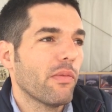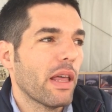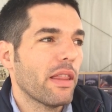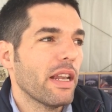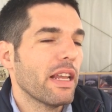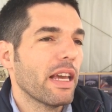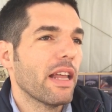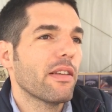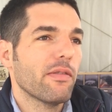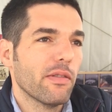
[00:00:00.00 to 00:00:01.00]
but then
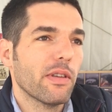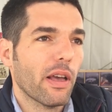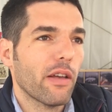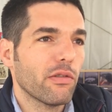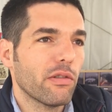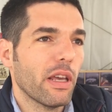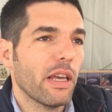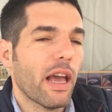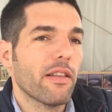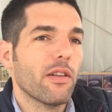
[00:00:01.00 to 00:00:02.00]
again, as you
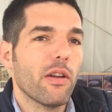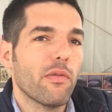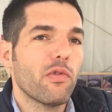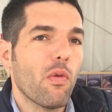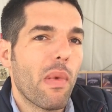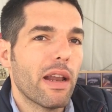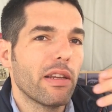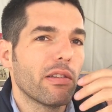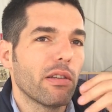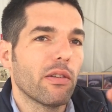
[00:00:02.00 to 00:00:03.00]
say, he has a lot of
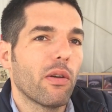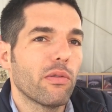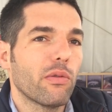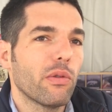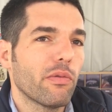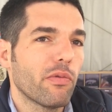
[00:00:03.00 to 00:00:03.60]
humanity all through the